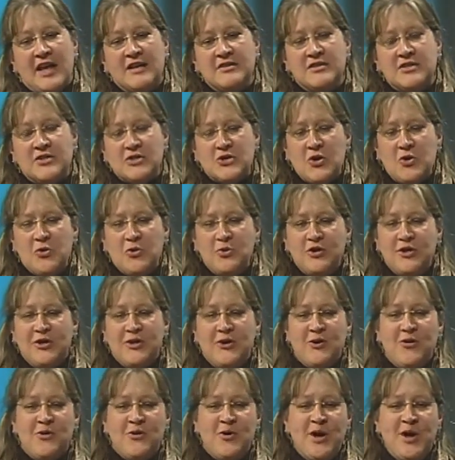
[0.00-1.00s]
so, you
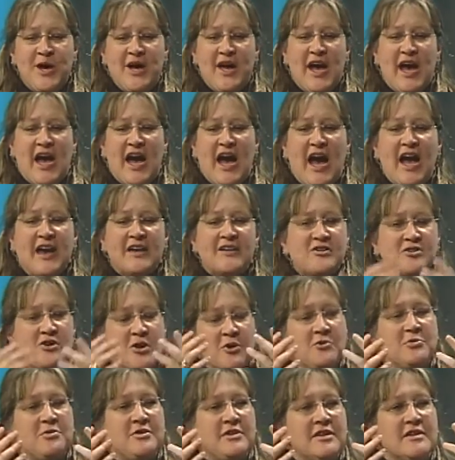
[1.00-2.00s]
know, I
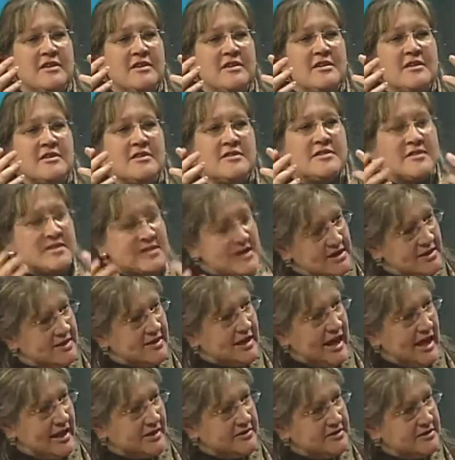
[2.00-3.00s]
don't see
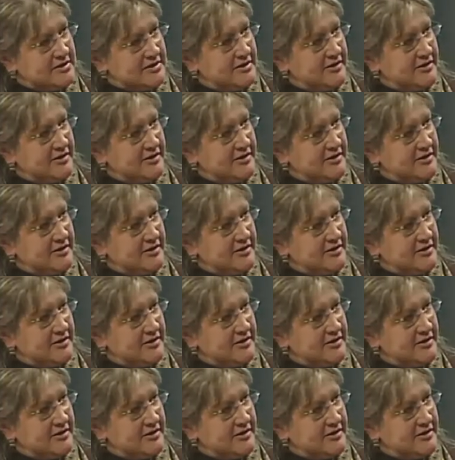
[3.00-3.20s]
that.